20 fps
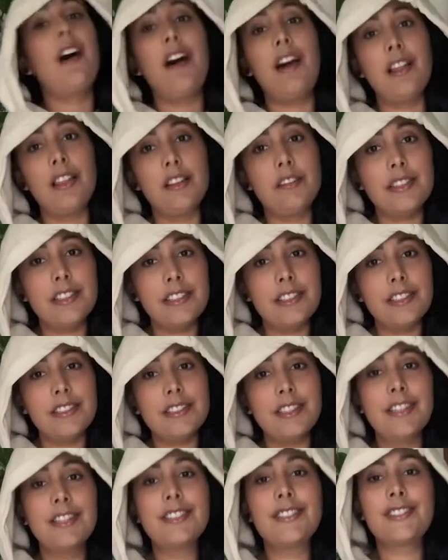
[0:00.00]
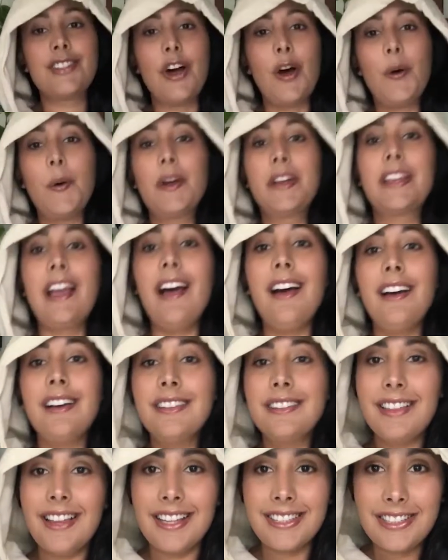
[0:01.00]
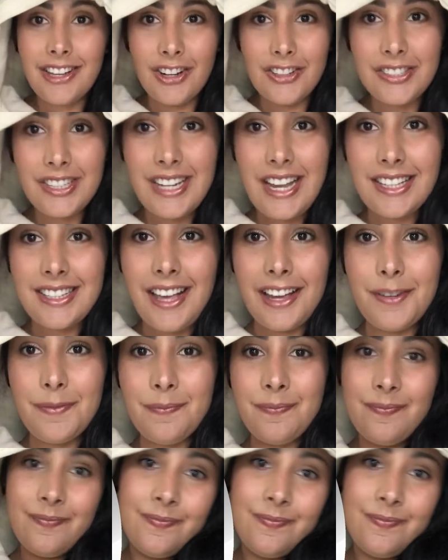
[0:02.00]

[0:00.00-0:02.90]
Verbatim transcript: I live in these, so yeah. Let's get on to the next item.